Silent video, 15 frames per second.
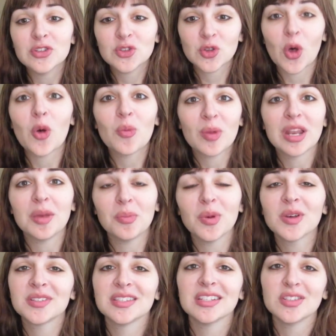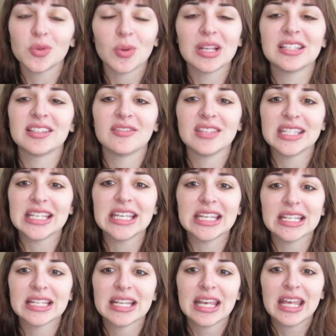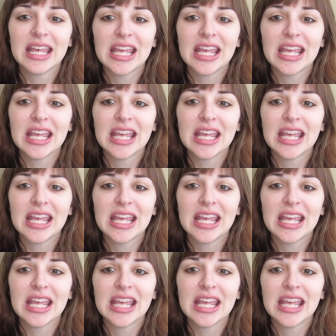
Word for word: so many books in 2017